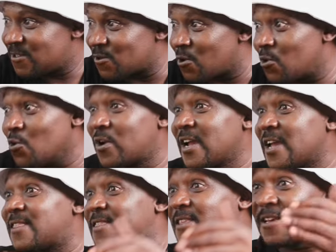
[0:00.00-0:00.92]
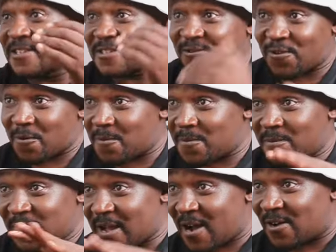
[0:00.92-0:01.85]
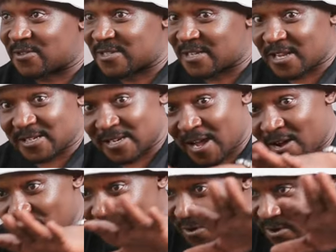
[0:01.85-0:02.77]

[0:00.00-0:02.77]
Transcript: So looking at things from outside now,